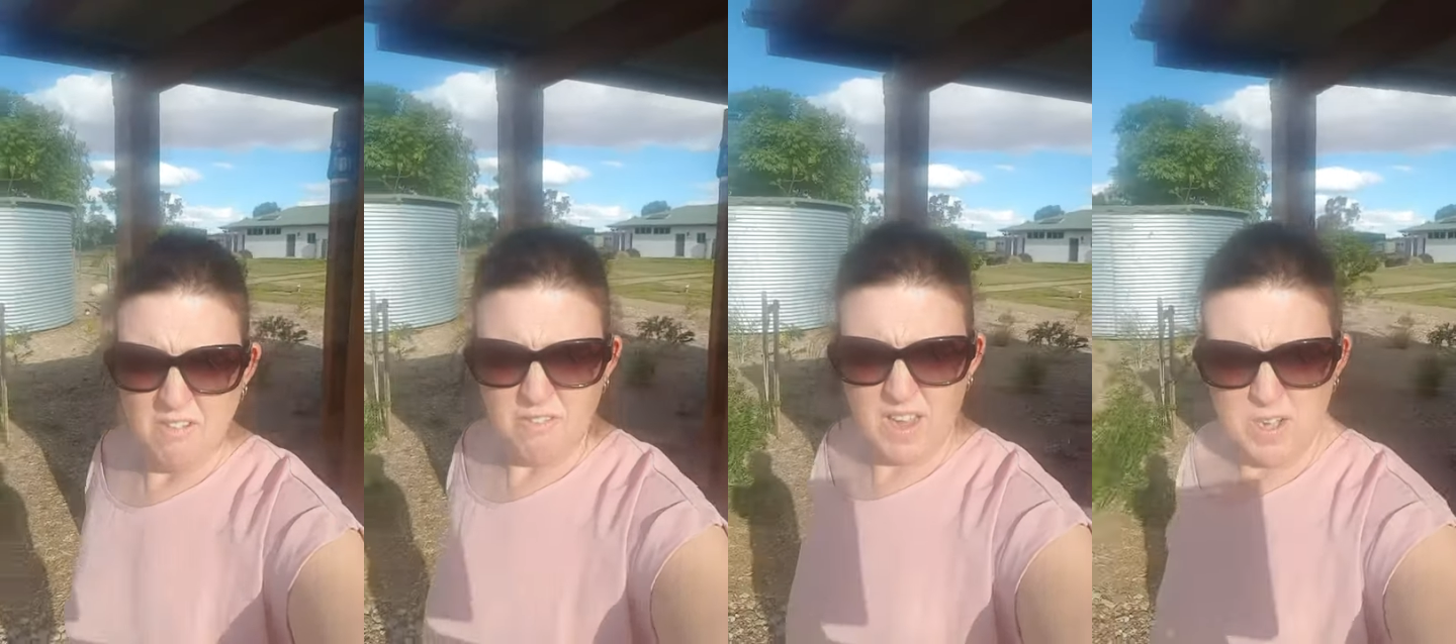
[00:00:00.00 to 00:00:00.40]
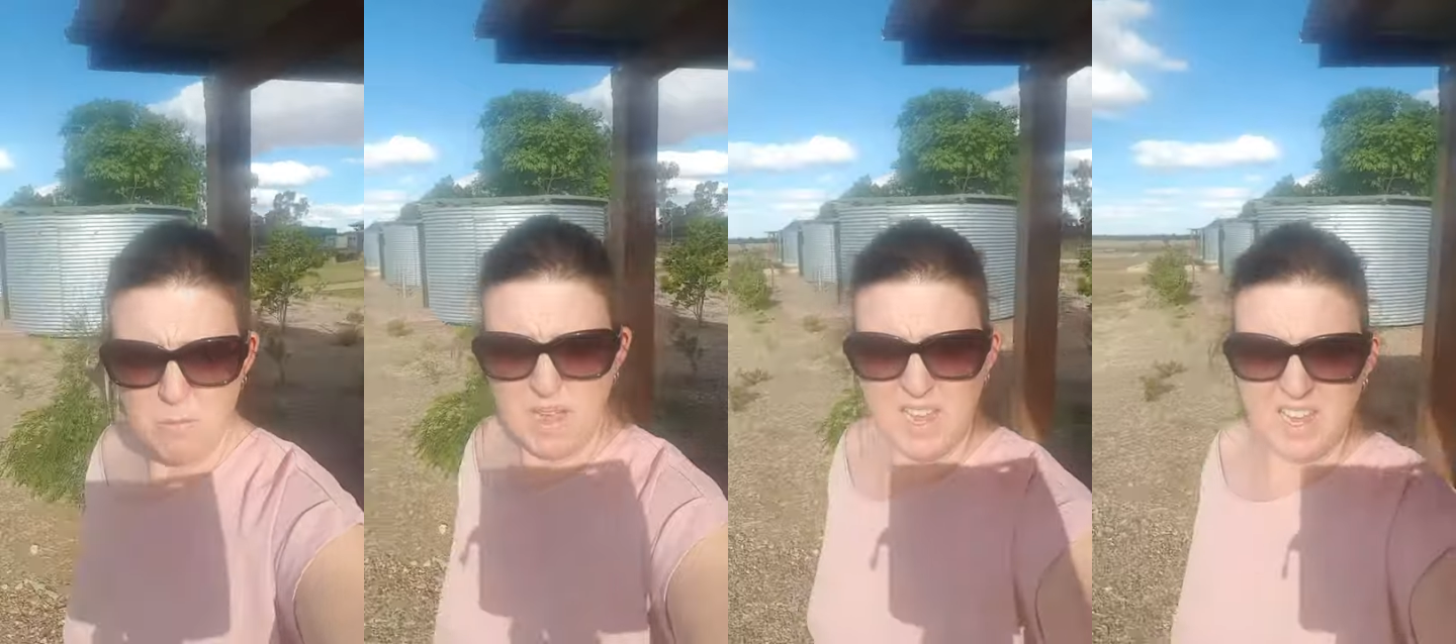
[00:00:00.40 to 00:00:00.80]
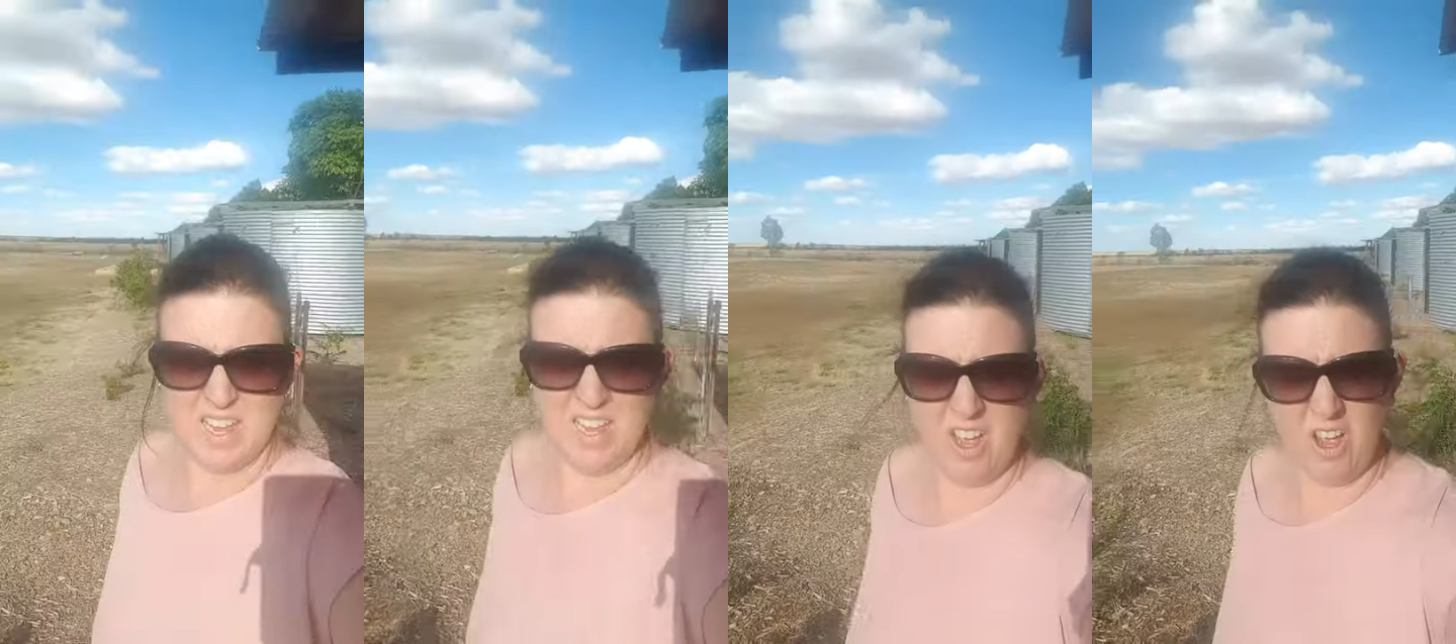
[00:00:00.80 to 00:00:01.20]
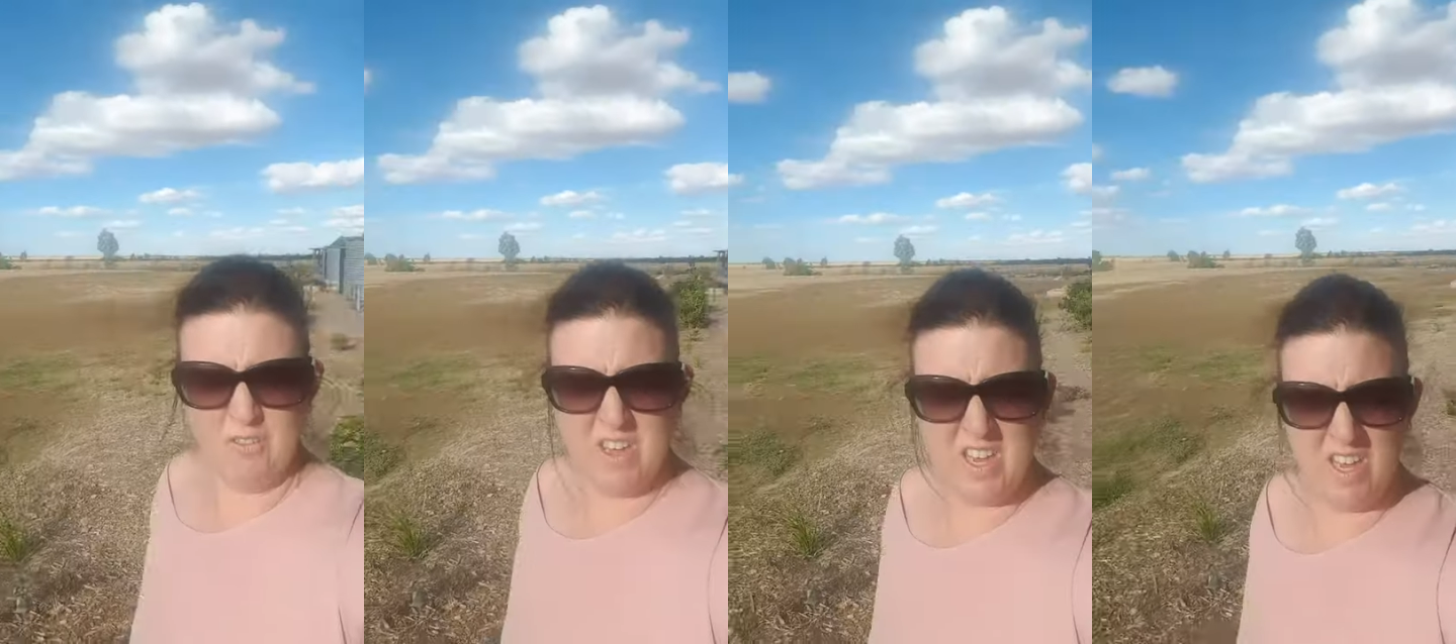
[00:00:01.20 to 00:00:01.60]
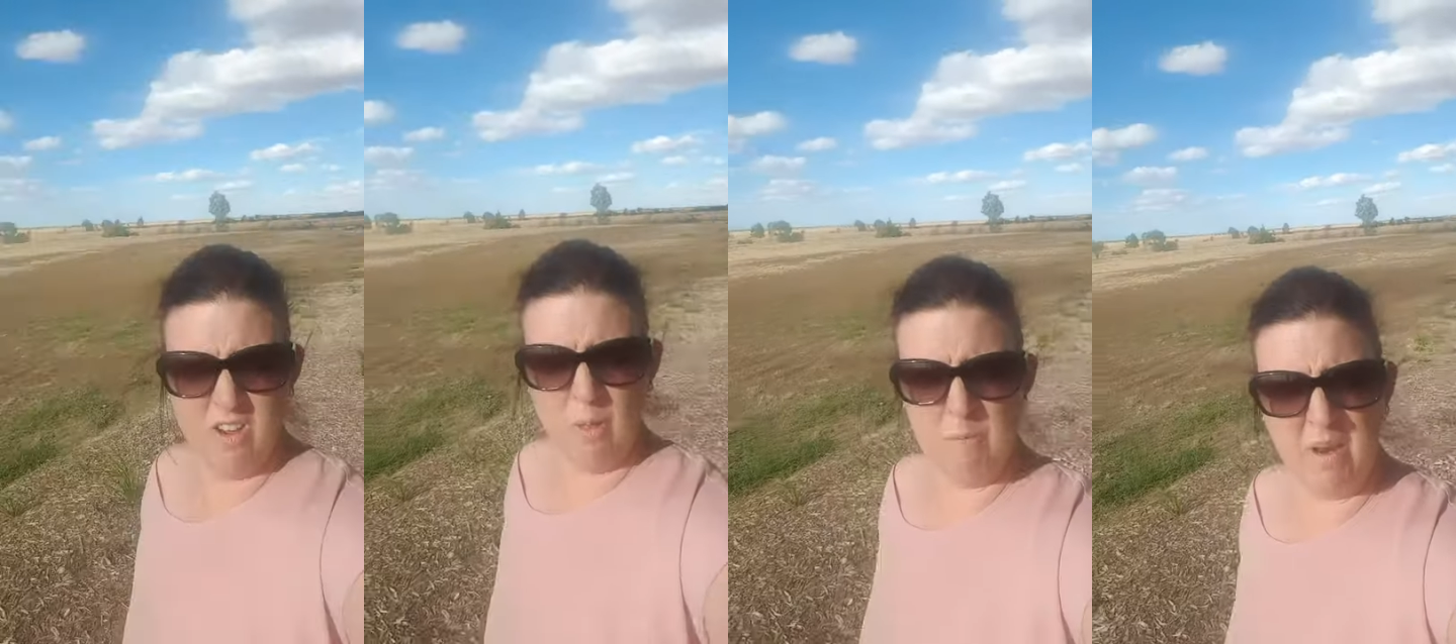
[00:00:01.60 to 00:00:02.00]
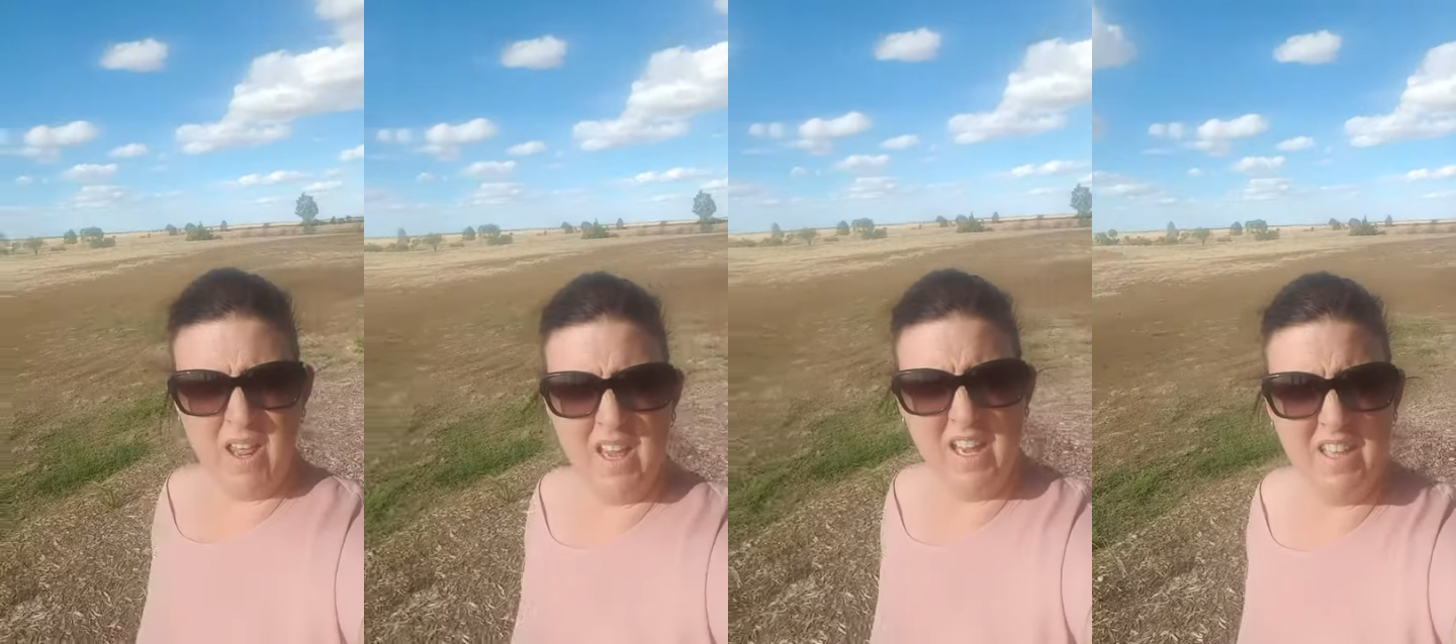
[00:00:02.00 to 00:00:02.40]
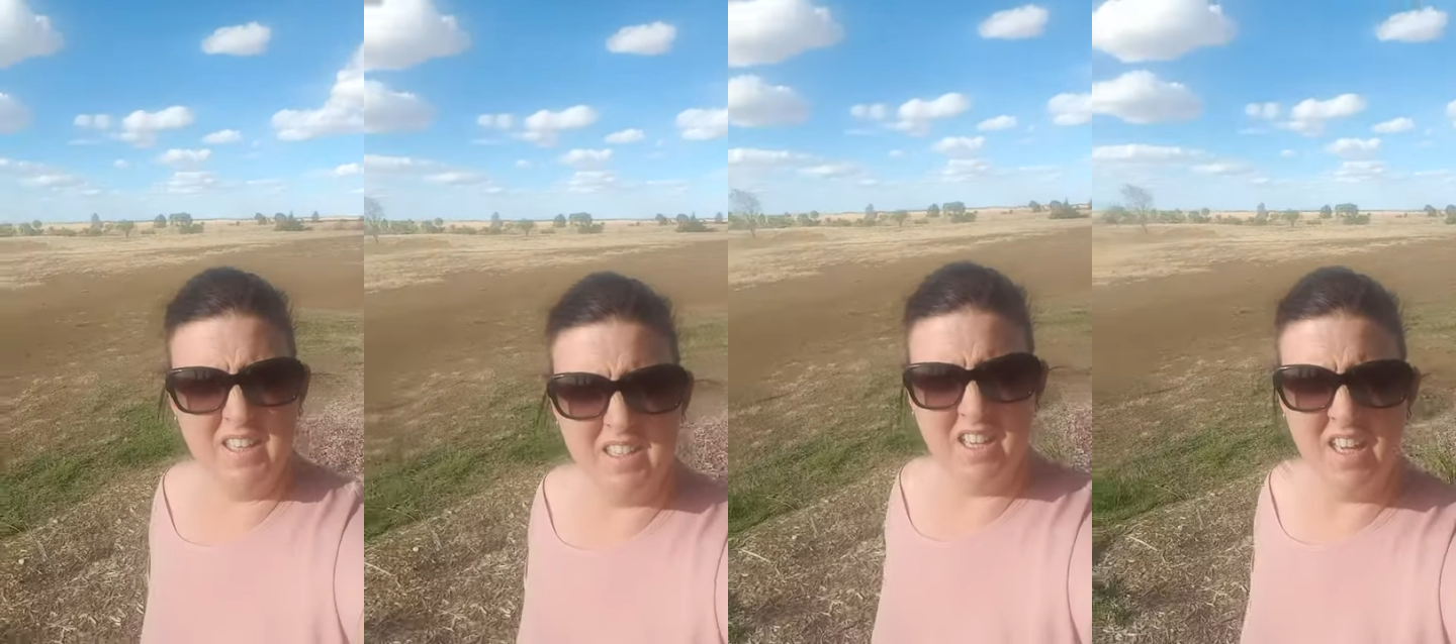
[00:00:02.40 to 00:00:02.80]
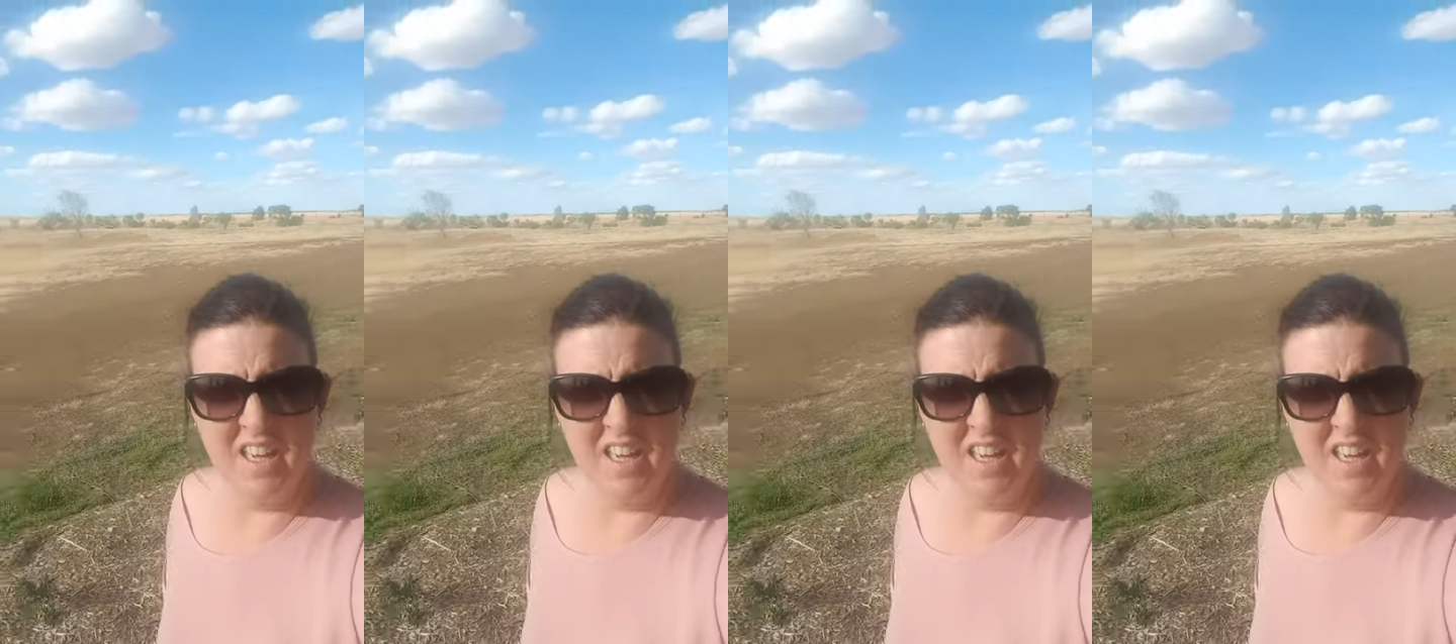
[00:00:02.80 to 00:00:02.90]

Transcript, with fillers: fade away over here on the plains